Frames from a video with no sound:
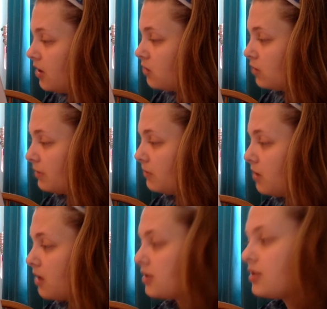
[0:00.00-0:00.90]
Norman
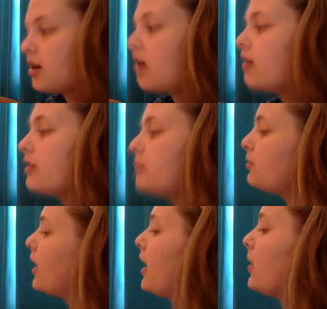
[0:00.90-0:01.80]
walked tall and
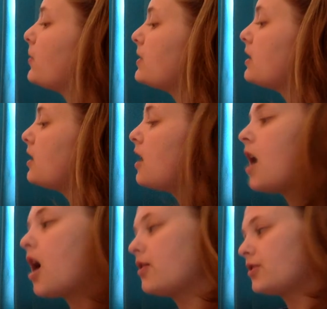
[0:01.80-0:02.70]
proud.
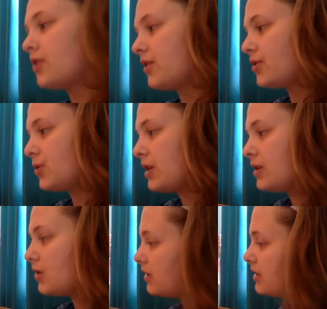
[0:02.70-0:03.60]
Others on the
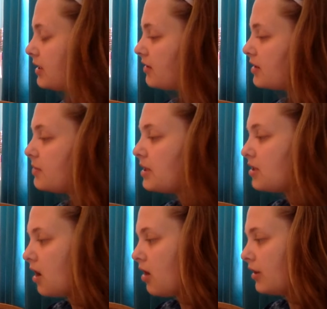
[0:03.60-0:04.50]
street noticed he looked a bit
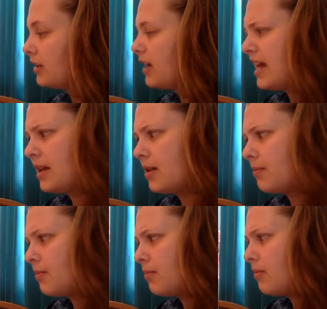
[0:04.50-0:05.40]
taller and
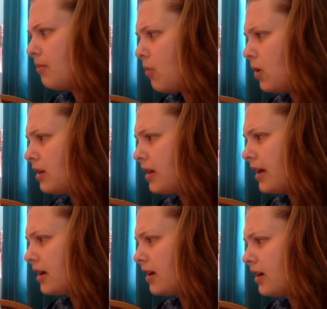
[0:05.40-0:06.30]
more
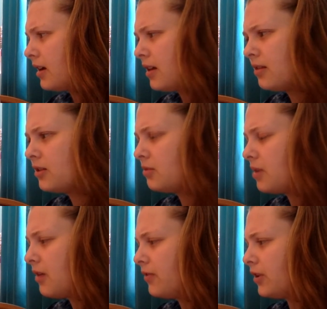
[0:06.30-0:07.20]
like a little
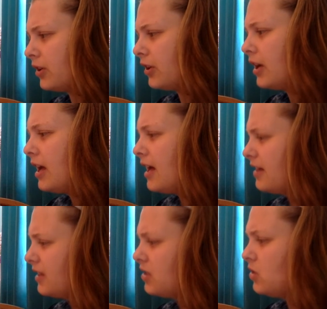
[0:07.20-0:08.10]
puffier
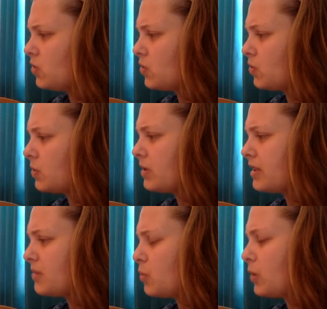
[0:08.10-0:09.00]
than usual
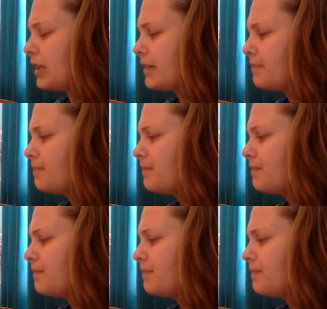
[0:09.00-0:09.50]
this morning.